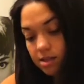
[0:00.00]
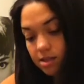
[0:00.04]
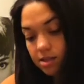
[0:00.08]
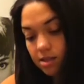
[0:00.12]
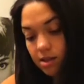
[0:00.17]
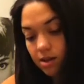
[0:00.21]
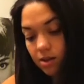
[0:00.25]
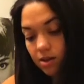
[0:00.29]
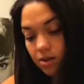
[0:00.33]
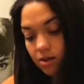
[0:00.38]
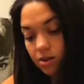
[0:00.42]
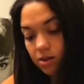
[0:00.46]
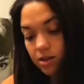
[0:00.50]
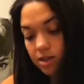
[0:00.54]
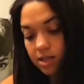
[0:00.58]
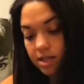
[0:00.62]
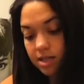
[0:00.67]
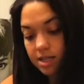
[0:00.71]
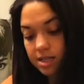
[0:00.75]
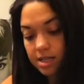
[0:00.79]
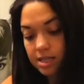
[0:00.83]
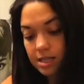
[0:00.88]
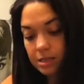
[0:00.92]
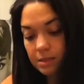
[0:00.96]
So
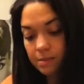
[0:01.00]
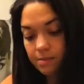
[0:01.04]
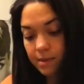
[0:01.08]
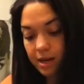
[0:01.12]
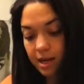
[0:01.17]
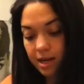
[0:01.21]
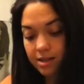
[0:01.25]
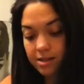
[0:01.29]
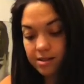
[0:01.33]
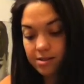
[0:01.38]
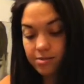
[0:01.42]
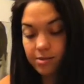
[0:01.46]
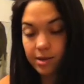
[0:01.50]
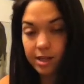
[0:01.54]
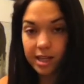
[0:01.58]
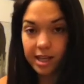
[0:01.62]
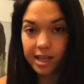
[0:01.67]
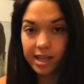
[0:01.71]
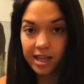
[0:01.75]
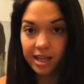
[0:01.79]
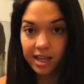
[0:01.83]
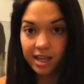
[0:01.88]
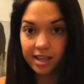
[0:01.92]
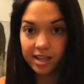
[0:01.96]
this smells
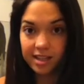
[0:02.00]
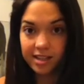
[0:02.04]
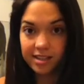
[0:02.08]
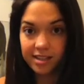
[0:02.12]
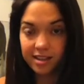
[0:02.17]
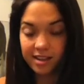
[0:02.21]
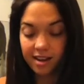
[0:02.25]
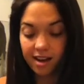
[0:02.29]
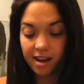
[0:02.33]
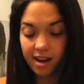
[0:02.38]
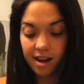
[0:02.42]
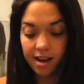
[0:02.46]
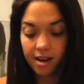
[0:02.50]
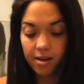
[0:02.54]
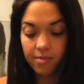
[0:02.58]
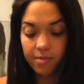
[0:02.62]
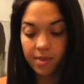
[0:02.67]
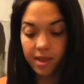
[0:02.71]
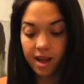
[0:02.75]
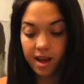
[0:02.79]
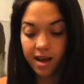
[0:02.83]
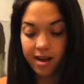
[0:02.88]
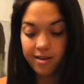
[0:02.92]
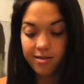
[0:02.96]
really good.
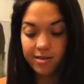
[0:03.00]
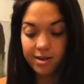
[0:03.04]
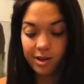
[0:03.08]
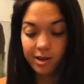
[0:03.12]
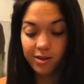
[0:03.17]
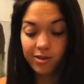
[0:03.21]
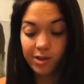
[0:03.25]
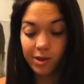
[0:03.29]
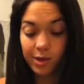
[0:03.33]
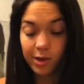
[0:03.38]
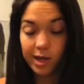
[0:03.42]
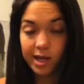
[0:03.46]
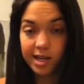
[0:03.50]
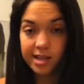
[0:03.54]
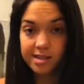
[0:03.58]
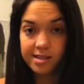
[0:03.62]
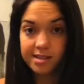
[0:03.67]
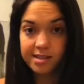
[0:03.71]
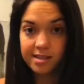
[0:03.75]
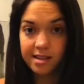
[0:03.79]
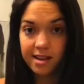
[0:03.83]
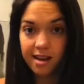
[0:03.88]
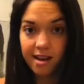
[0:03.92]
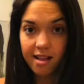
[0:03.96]
I don't know if you guys
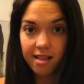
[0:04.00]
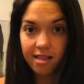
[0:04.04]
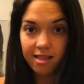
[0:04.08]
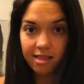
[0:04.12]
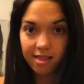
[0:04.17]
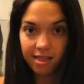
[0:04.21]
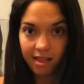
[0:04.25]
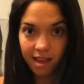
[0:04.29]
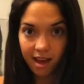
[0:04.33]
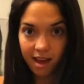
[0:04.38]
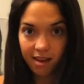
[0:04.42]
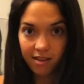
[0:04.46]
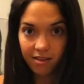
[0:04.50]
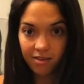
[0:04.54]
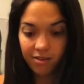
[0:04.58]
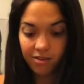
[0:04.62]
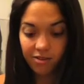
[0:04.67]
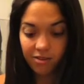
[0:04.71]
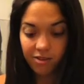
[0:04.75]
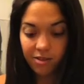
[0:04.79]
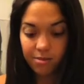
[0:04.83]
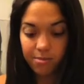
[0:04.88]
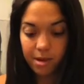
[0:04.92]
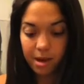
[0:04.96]

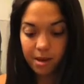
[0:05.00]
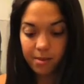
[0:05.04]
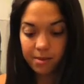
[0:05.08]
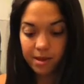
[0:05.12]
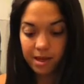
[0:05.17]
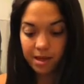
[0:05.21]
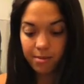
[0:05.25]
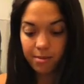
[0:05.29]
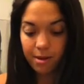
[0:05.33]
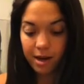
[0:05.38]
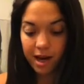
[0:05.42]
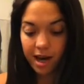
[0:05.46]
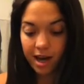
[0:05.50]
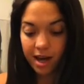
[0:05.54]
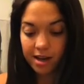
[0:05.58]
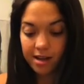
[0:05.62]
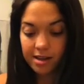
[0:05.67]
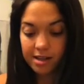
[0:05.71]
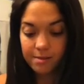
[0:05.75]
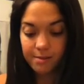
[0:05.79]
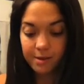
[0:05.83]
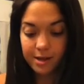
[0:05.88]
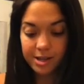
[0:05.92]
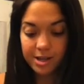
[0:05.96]
love pumpkin pie
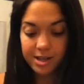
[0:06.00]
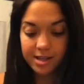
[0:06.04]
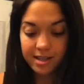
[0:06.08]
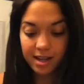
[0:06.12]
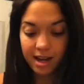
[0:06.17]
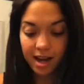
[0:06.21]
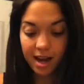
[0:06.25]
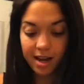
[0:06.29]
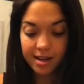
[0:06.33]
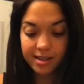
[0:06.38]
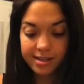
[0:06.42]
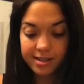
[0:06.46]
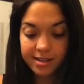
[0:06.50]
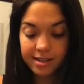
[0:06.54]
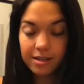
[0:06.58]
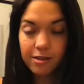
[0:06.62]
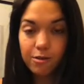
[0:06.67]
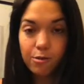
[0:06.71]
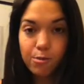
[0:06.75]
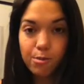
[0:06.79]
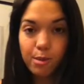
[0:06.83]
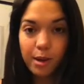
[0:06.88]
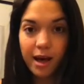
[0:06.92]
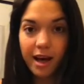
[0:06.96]
as much as I
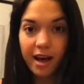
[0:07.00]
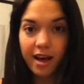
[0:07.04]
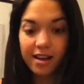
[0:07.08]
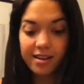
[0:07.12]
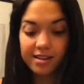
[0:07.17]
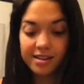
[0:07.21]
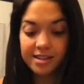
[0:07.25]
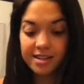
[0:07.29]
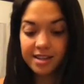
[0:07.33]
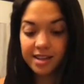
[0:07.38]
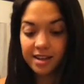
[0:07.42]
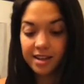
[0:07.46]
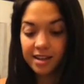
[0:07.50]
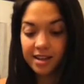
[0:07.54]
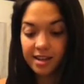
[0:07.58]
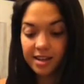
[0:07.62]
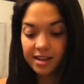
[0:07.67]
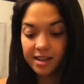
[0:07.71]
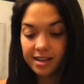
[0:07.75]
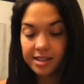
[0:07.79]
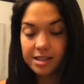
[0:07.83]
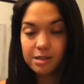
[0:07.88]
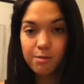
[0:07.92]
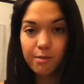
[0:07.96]
do, but
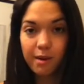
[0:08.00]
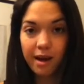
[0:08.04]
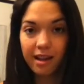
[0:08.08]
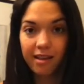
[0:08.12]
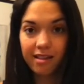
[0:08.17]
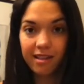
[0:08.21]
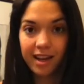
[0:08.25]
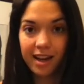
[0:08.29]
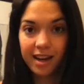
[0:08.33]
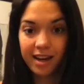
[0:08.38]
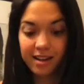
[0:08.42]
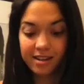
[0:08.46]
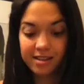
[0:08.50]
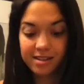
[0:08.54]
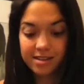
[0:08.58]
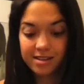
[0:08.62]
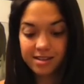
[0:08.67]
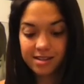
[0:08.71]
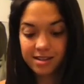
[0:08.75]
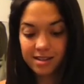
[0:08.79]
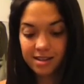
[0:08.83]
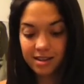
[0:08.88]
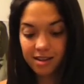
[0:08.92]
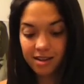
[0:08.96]
it's my
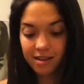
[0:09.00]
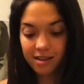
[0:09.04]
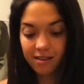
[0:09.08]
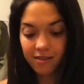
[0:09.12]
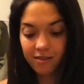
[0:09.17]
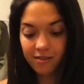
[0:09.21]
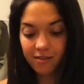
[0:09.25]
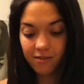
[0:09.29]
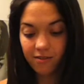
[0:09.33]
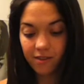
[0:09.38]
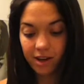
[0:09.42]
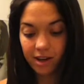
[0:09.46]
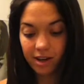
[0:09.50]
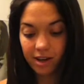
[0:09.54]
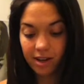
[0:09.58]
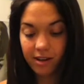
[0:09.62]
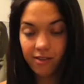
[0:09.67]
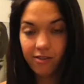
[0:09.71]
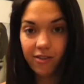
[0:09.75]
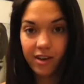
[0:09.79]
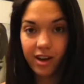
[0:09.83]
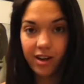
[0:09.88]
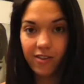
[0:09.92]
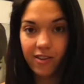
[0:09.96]
latest very
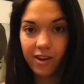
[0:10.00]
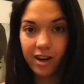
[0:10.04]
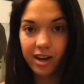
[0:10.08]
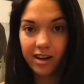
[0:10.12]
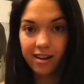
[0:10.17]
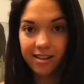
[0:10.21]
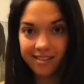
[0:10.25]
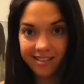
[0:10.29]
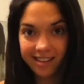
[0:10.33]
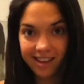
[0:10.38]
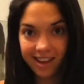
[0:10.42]
favorite